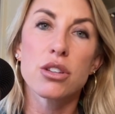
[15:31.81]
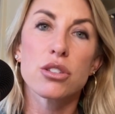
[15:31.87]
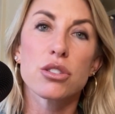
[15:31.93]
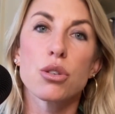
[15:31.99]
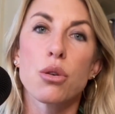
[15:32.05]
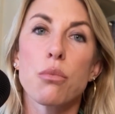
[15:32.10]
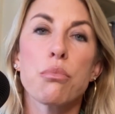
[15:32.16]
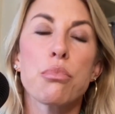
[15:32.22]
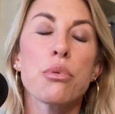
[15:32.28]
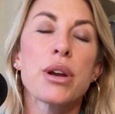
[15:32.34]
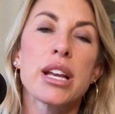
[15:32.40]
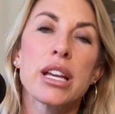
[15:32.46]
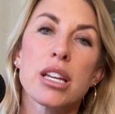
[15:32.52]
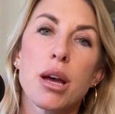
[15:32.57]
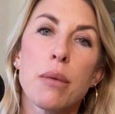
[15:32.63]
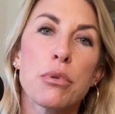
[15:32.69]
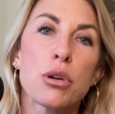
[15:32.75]
So
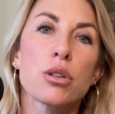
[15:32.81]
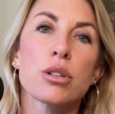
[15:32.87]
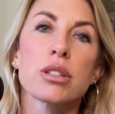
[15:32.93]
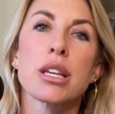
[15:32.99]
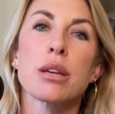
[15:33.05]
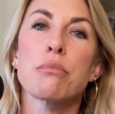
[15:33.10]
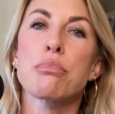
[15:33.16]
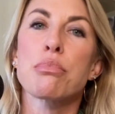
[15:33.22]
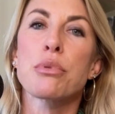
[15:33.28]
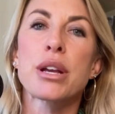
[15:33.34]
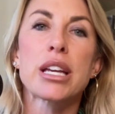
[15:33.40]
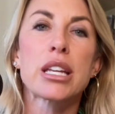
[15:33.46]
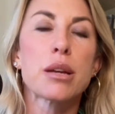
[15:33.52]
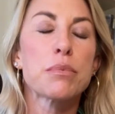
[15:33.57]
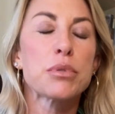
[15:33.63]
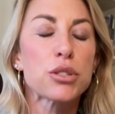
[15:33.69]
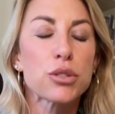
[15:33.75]
bring it up early, bring
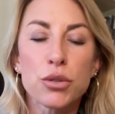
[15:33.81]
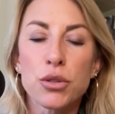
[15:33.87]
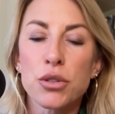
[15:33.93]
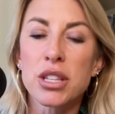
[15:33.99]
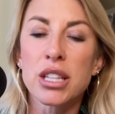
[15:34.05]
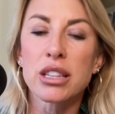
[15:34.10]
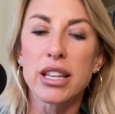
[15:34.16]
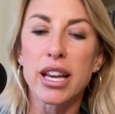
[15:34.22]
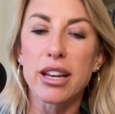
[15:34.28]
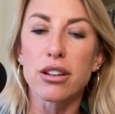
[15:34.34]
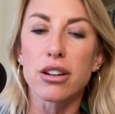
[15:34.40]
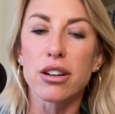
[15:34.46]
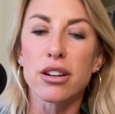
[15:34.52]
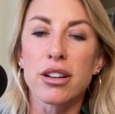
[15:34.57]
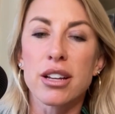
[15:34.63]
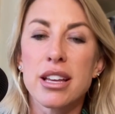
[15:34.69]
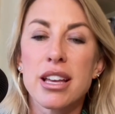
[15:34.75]
it up sooner than
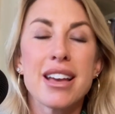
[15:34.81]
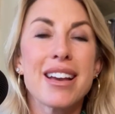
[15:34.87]
later.